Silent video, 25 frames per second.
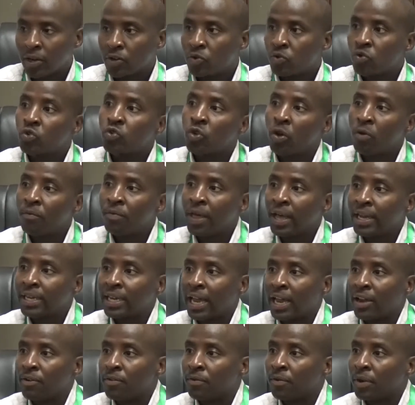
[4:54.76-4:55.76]
to solve that
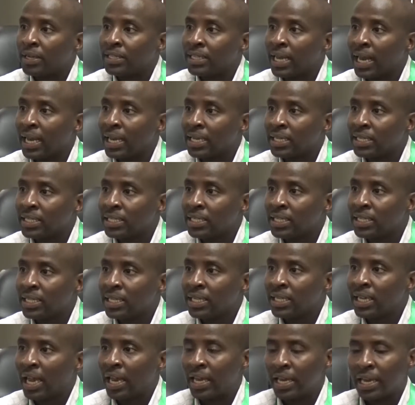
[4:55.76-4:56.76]
kind of a challenge.
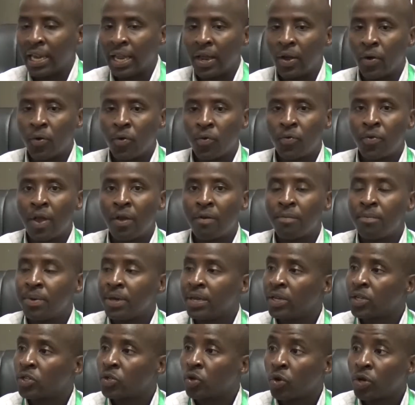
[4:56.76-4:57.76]
And we have
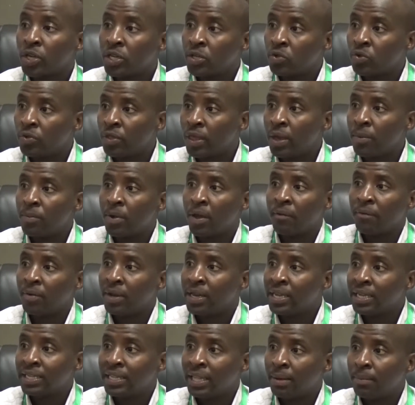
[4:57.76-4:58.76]
been talking to them, we have
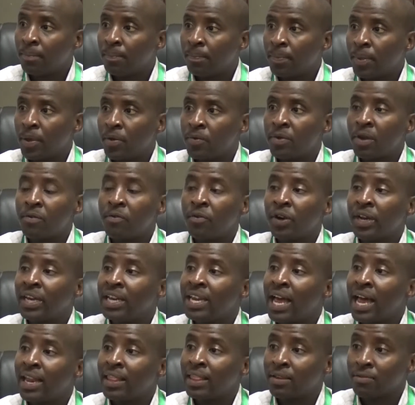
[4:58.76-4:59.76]
linked them. We have already
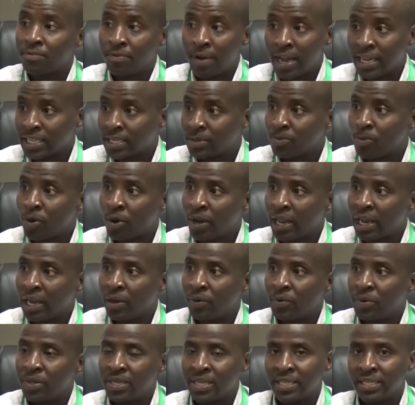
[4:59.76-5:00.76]
done the first model,
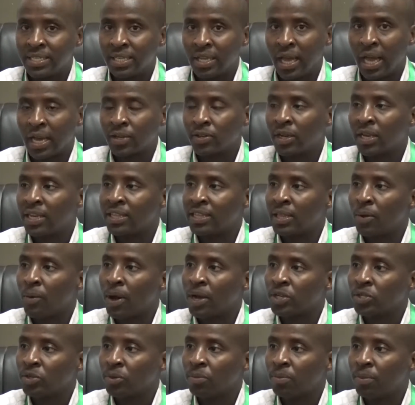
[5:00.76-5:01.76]
which is actually in the
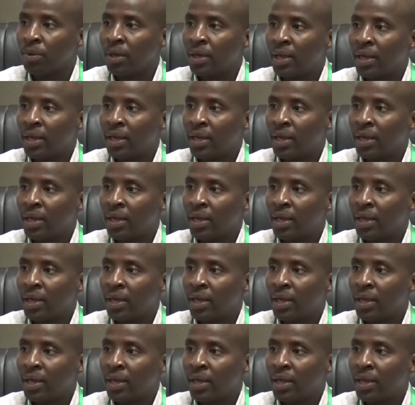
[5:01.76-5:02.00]
workshop,